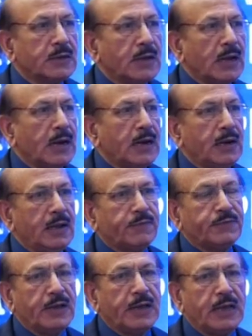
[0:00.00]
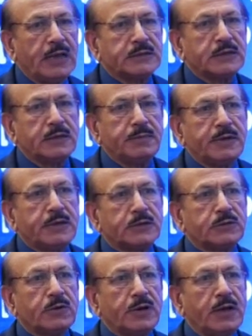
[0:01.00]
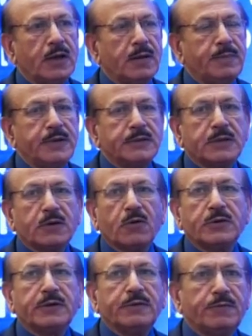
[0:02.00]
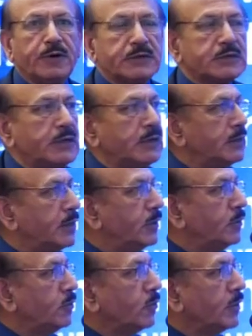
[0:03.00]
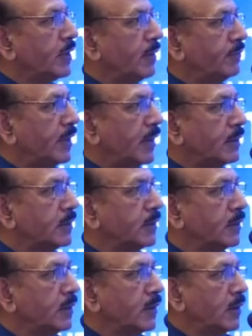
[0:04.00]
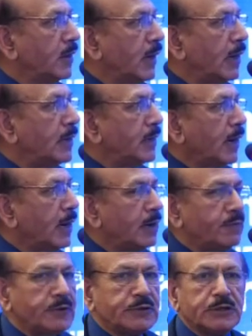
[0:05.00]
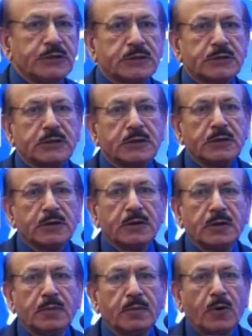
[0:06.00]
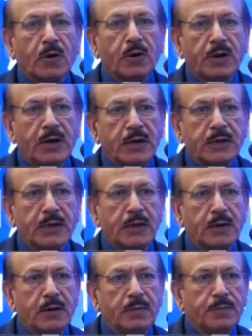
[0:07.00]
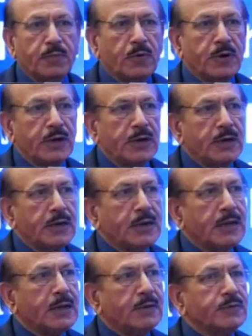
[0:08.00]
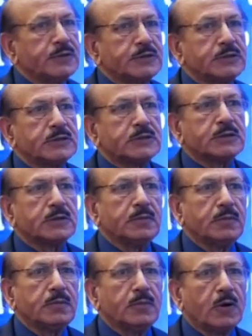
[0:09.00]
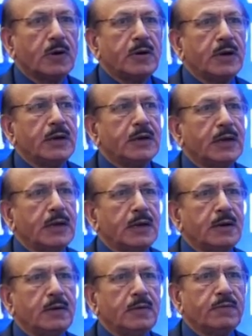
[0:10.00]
And if the ACE inhibitors or ARBs are causing worsening, then you don't give that. And diet which is moderate in protein intake, which is moderate in